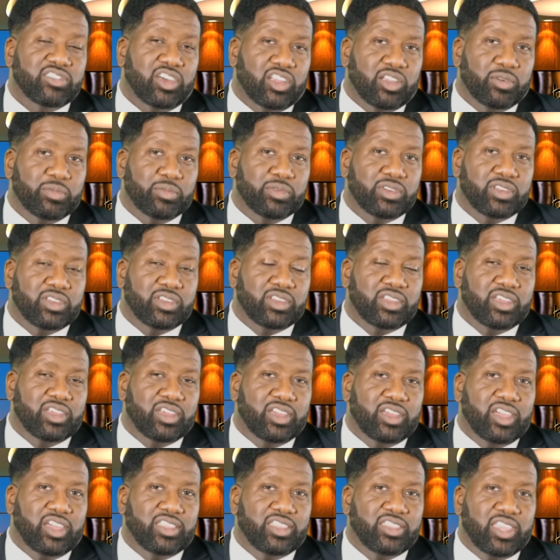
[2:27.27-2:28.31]
gentlemen?
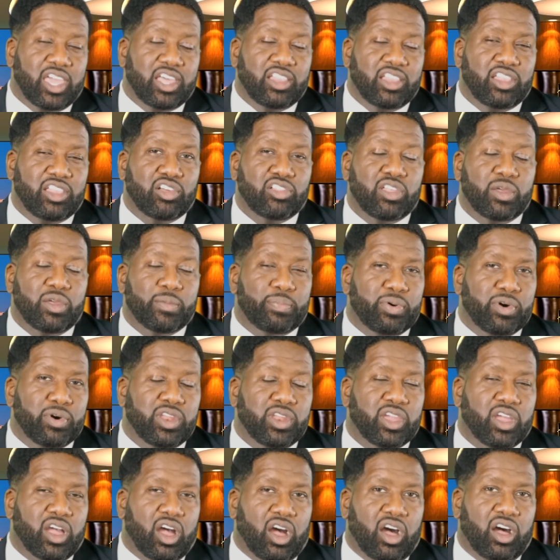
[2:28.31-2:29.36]
They're literally
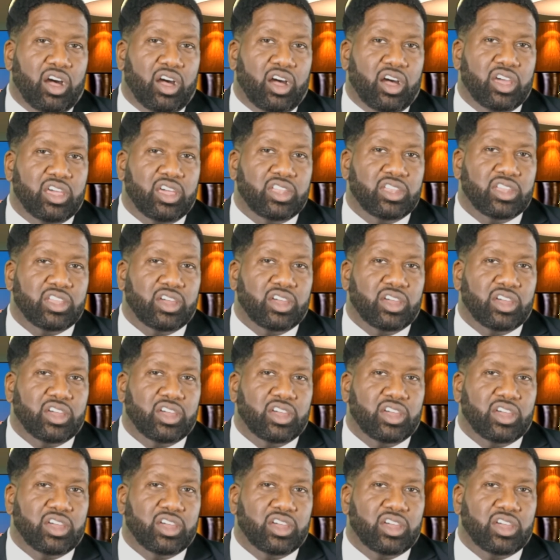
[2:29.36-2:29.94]
putting on